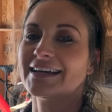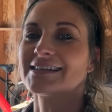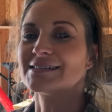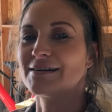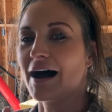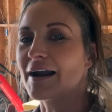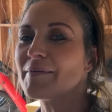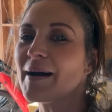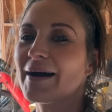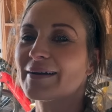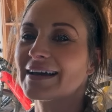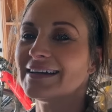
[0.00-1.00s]
is not
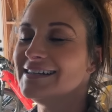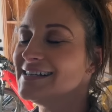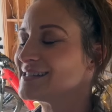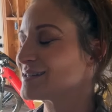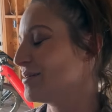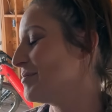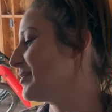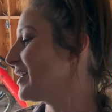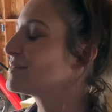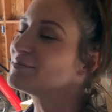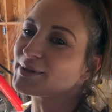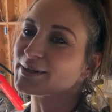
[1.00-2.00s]
about it, so I'm gonna let
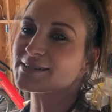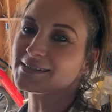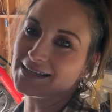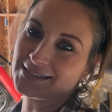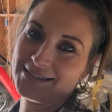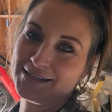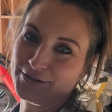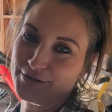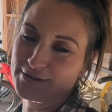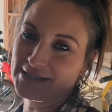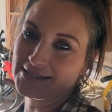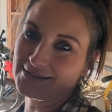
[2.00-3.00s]
him learn his lesson and
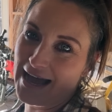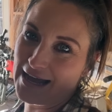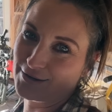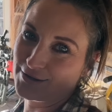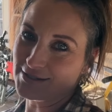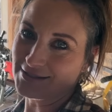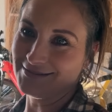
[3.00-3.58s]
use his ladders.